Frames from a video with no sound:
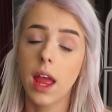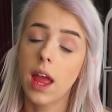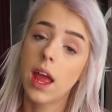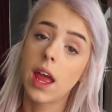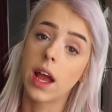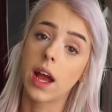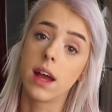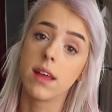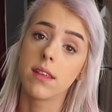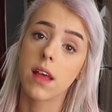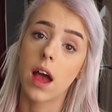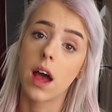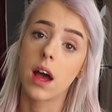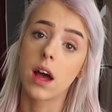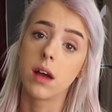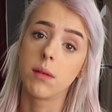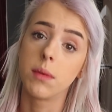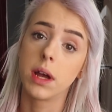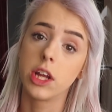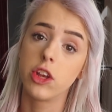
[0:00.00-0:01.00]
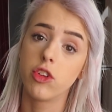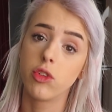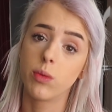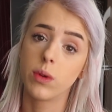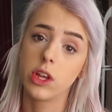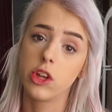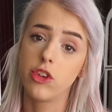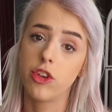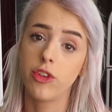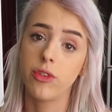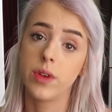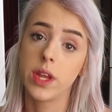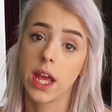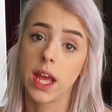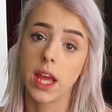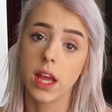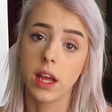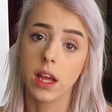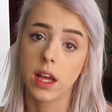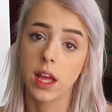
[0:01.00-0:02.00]
Hey guys, I just wanted to
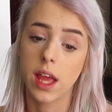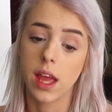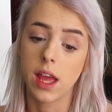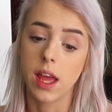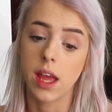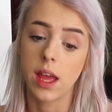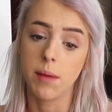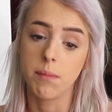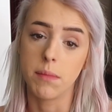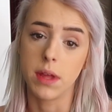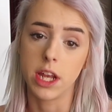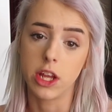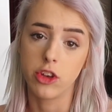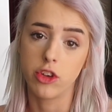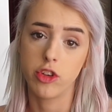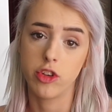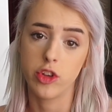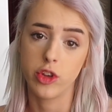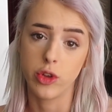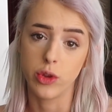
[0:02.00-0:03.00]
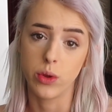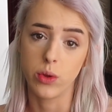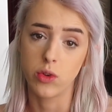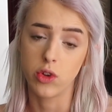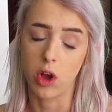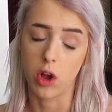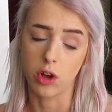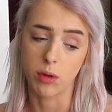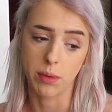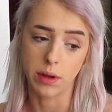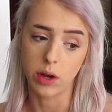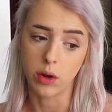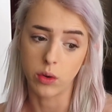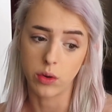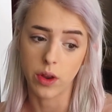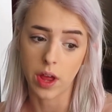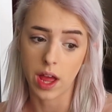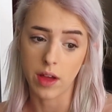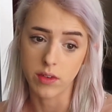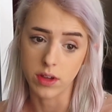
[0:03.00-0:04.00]
take a minute to talk
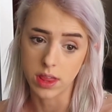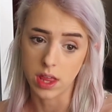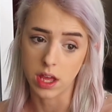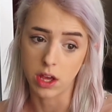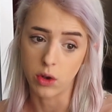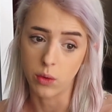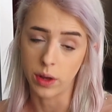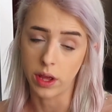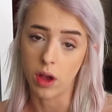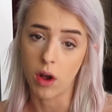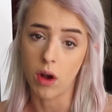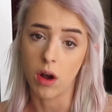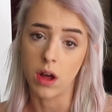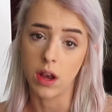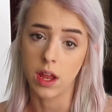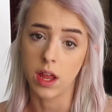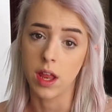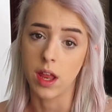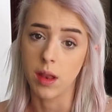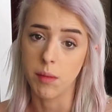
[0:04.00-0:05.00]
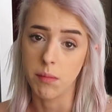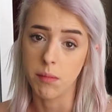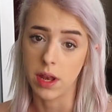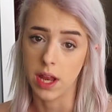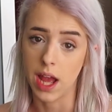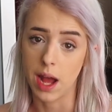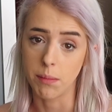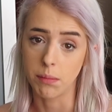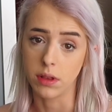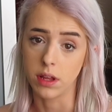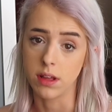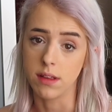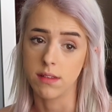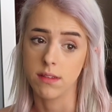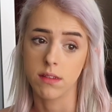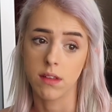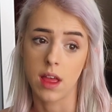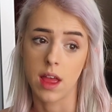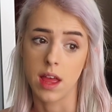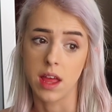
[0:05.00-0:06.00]
about everything going on in
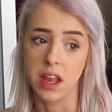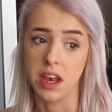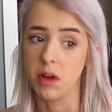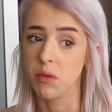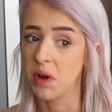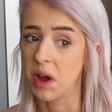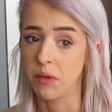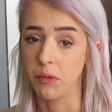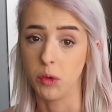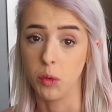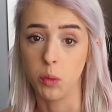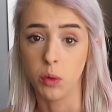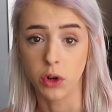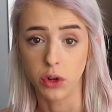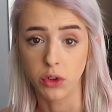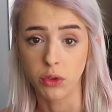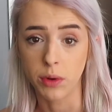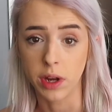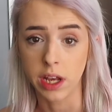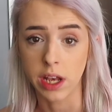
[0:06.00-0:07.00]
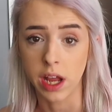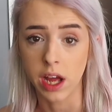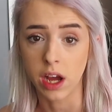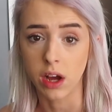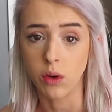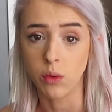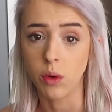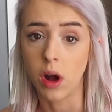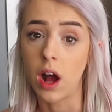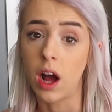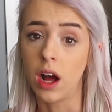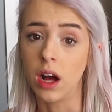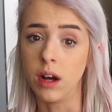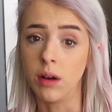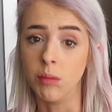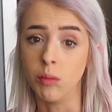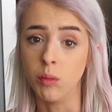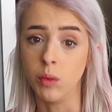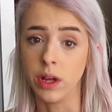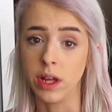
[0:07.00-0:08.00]
Minneapolis and around the world right now
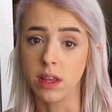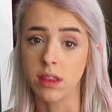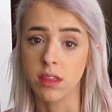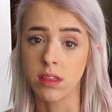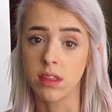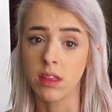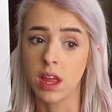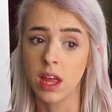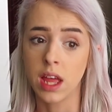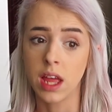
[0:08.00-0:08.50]
with